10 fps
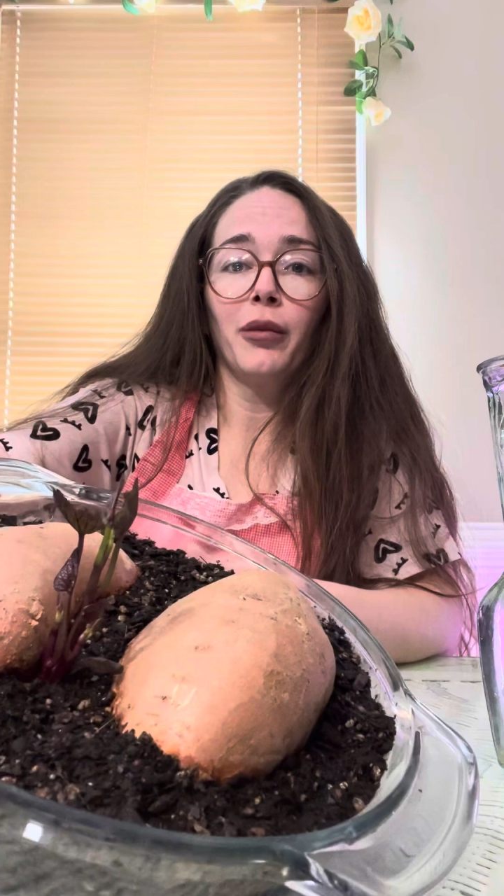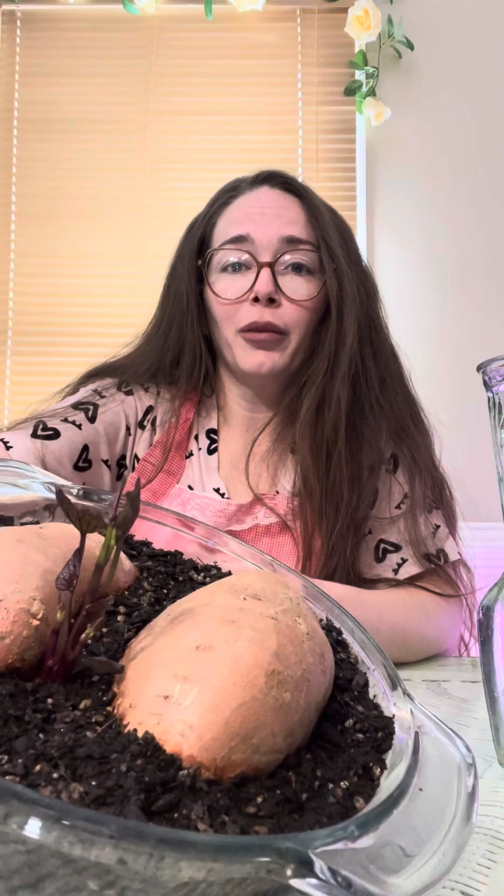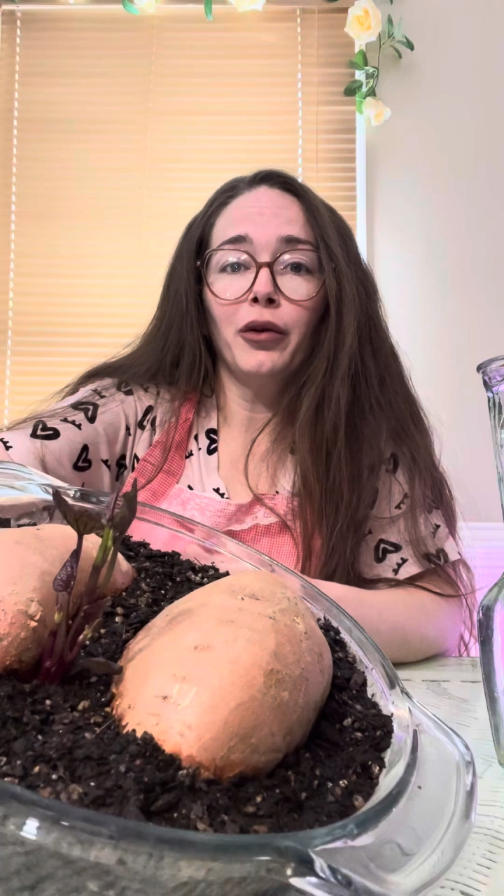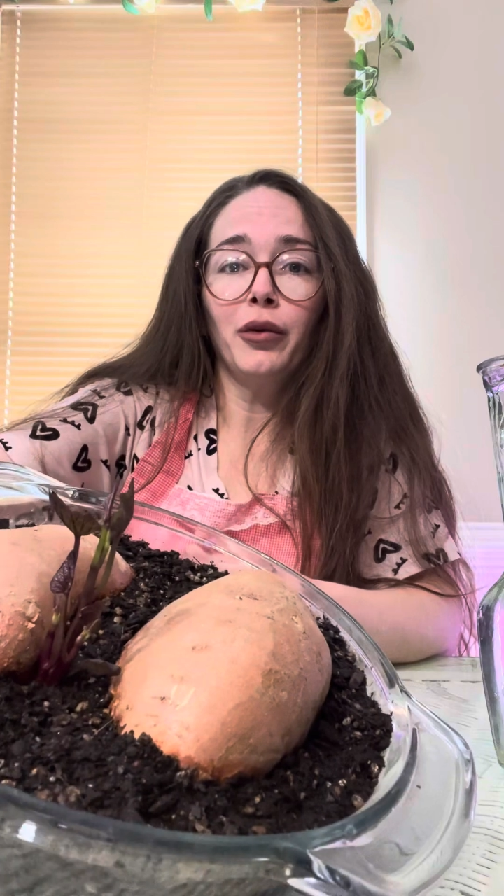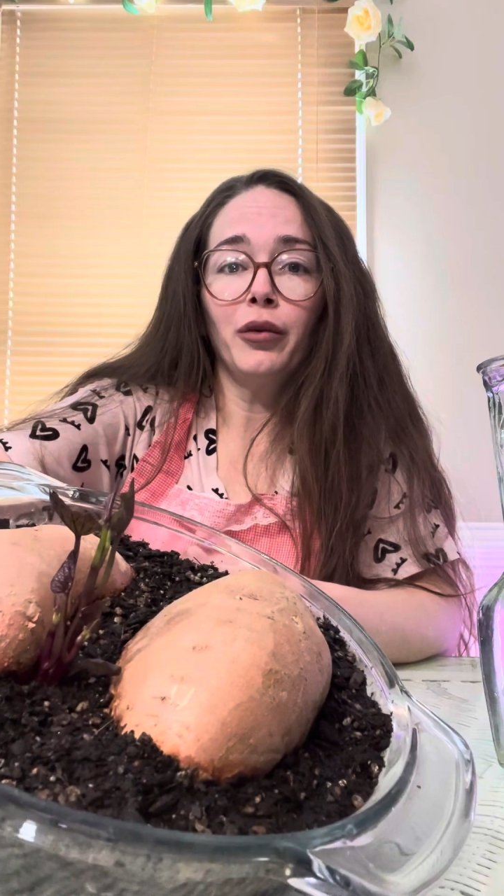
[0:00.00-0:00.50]

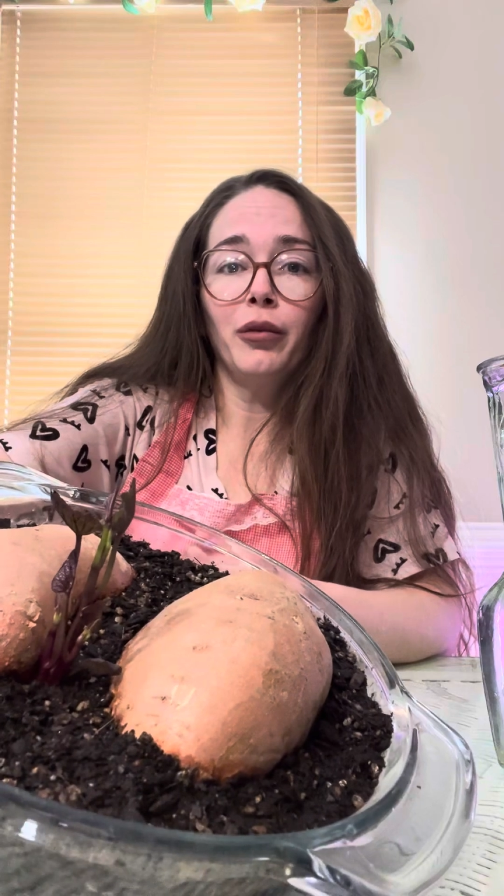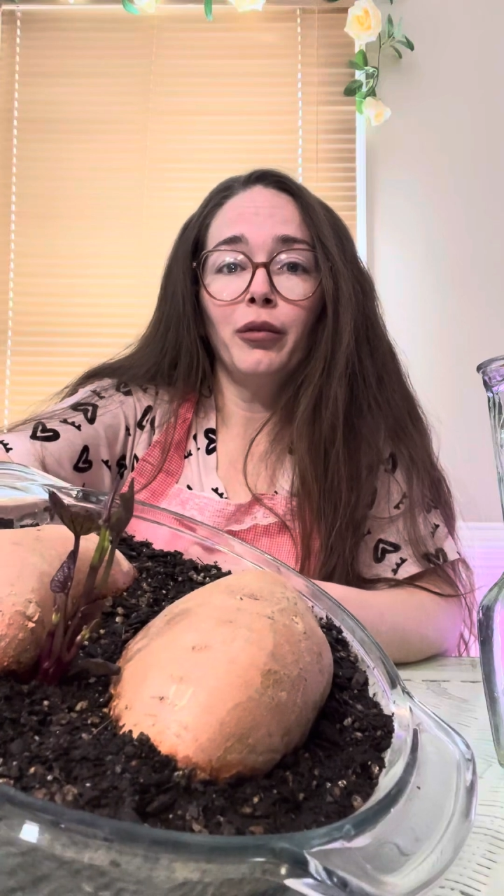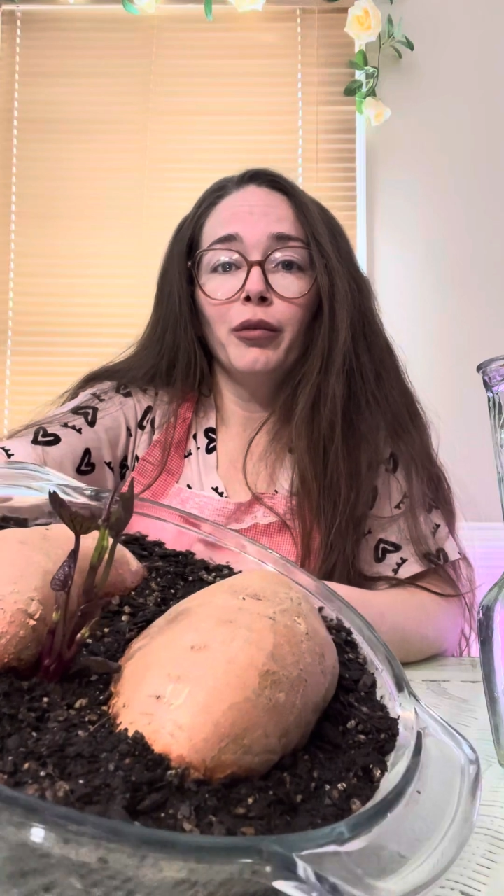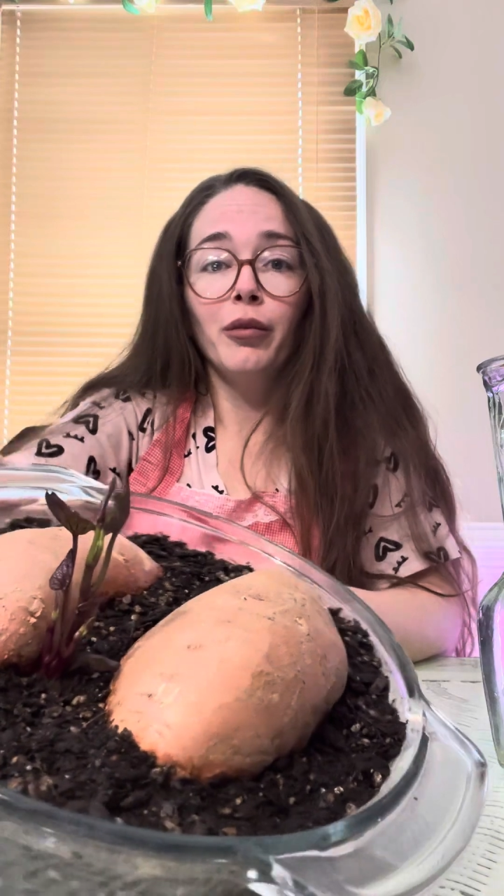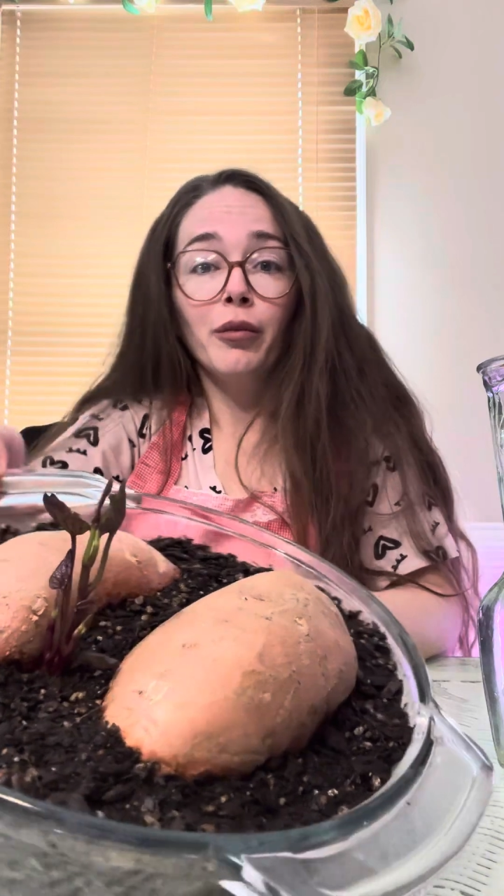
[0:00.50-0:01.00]
boom,
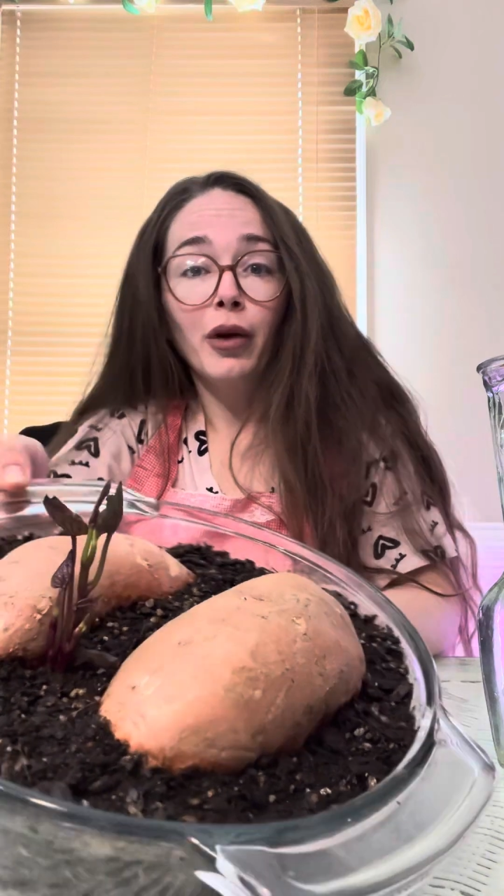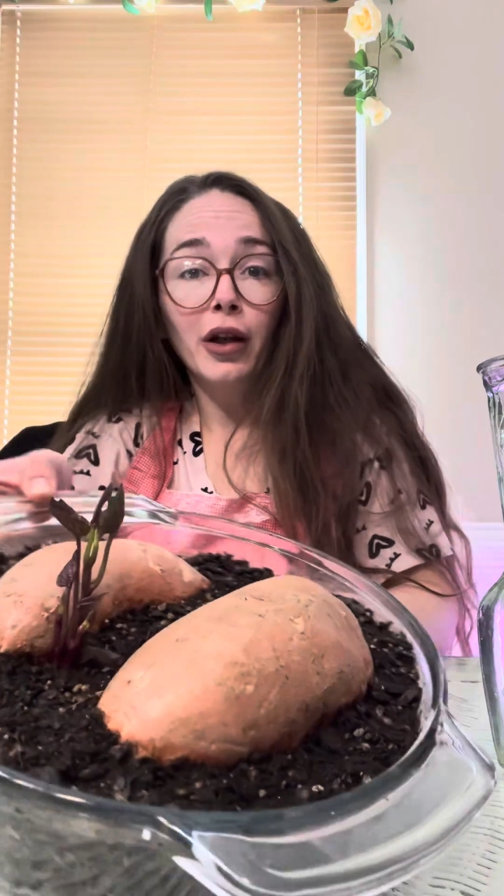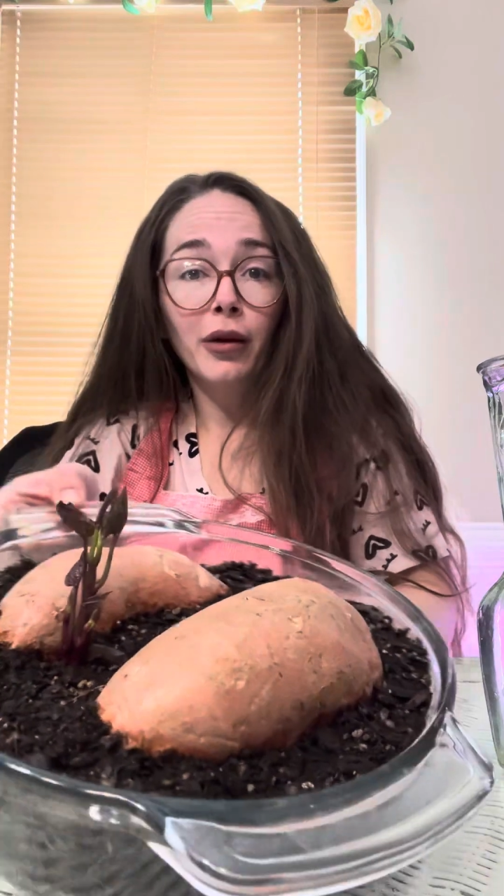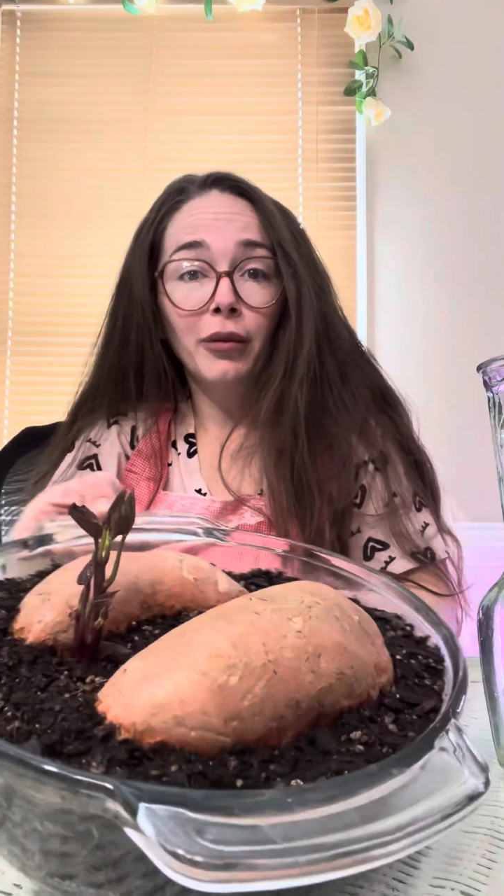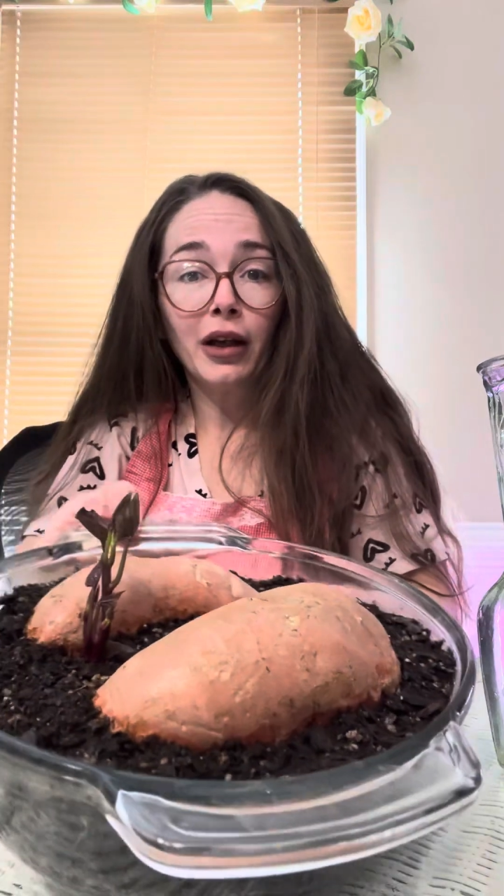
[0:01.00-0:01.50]

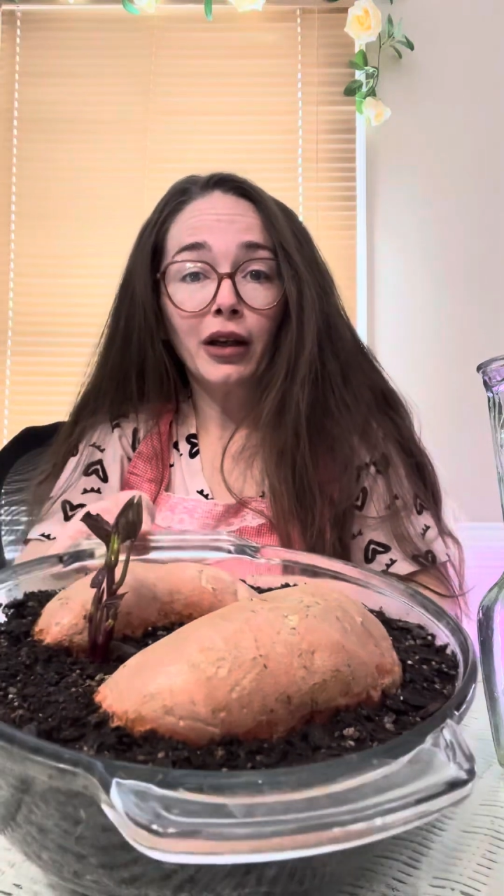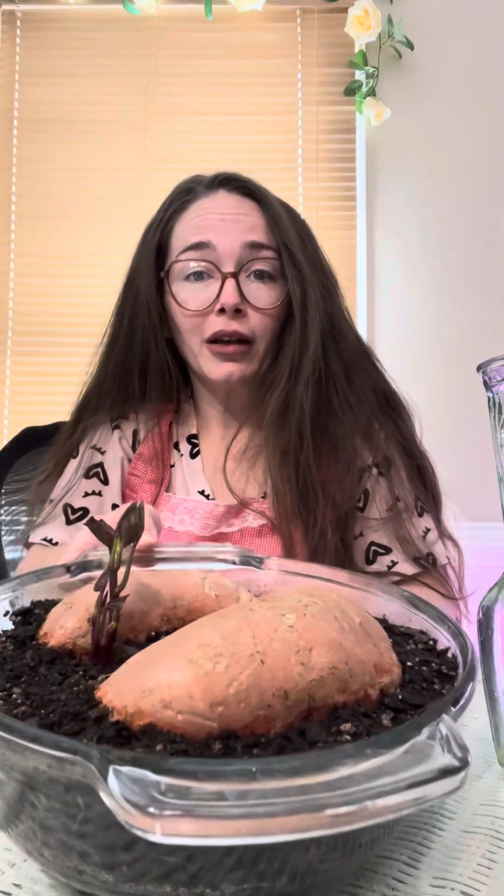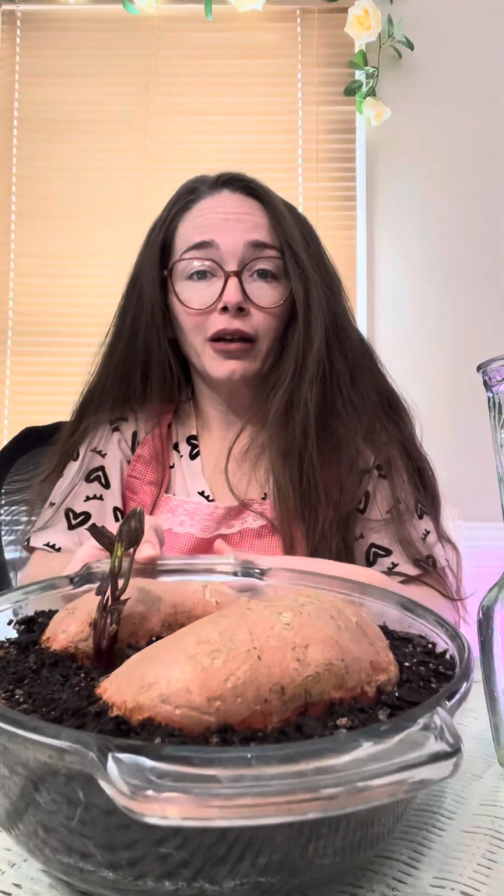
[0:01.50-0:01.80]
bada bing.